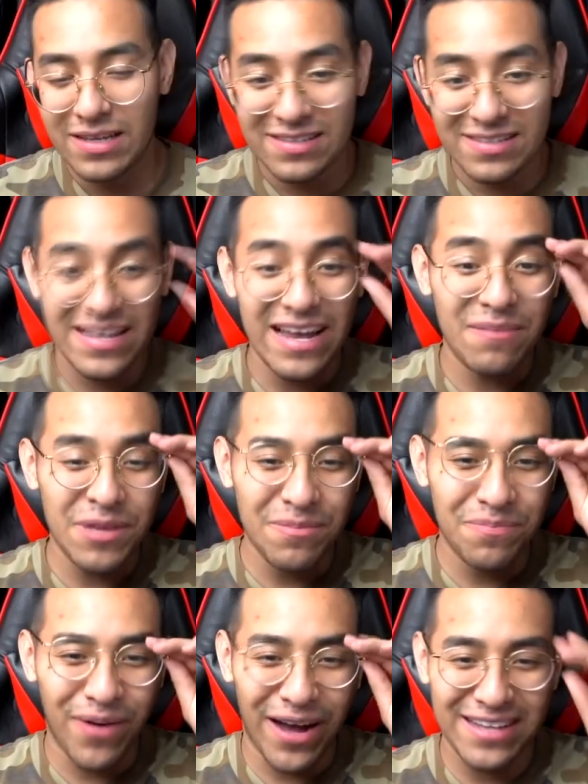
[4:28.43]
Sammy
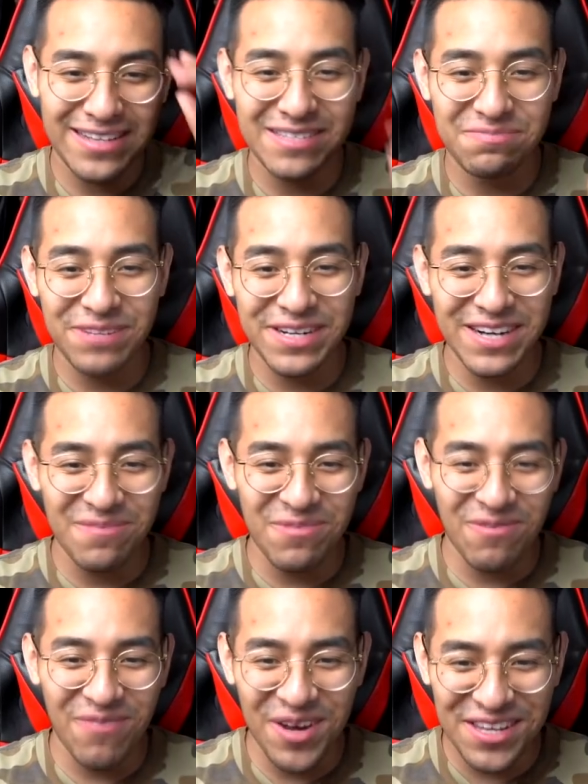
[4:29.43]
Bites is putting up a
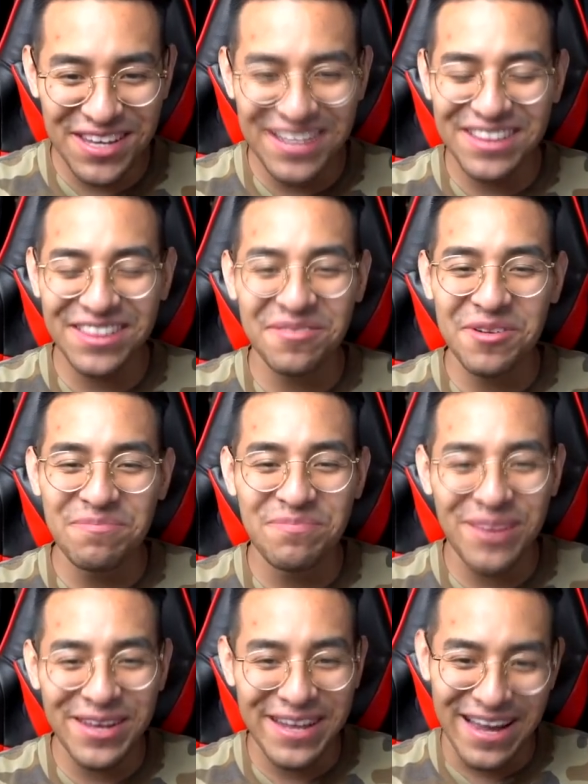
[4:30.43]
monkey and three
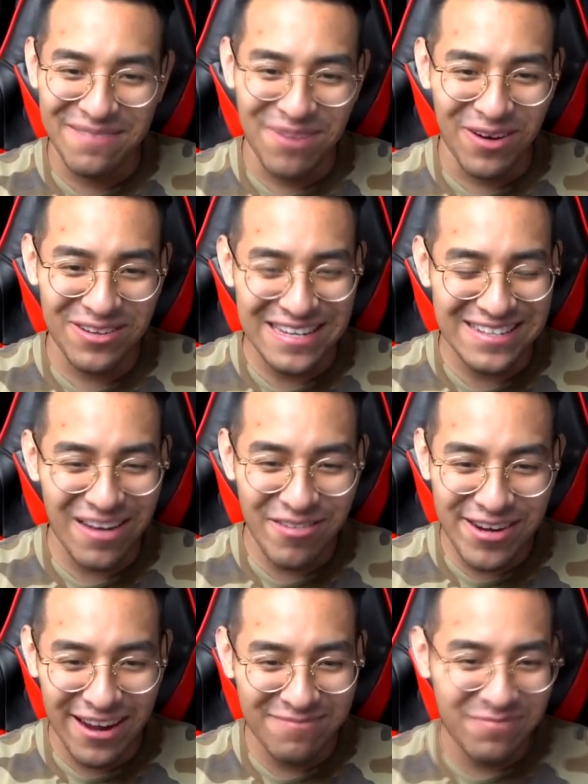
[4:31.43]
big head potions. I already
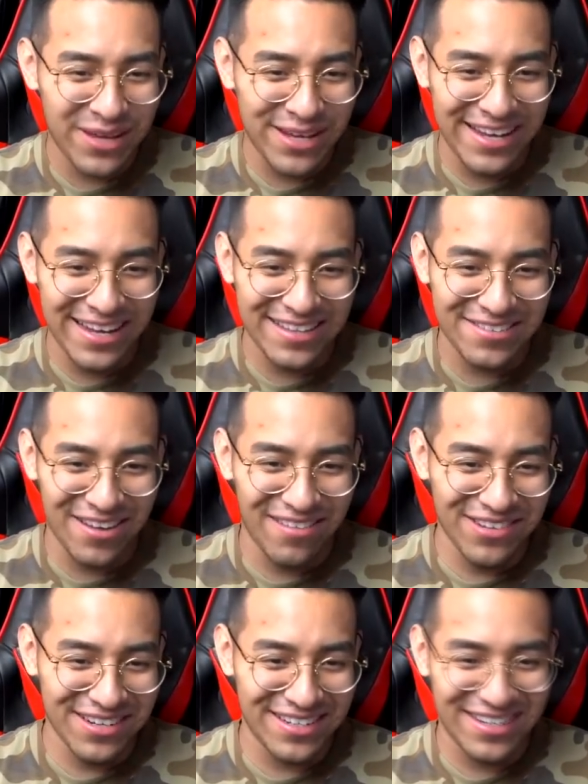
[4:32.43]
got a big head, so I'm
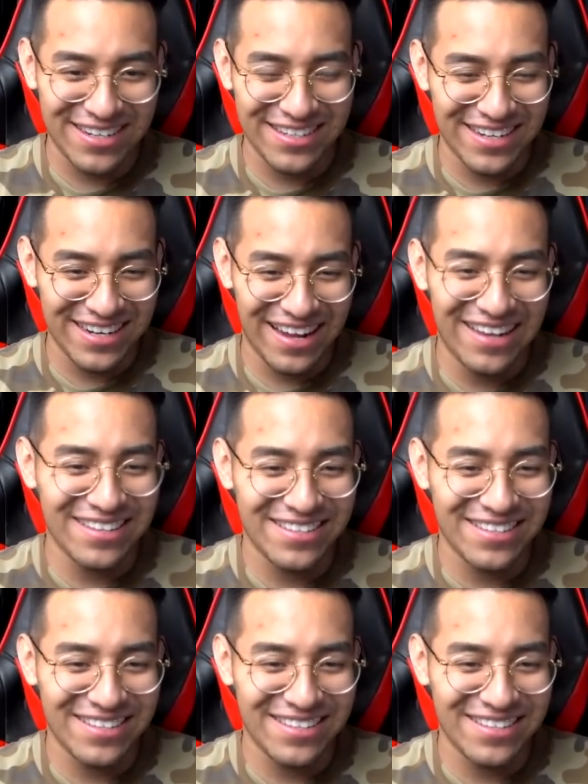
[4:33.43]
going to decline this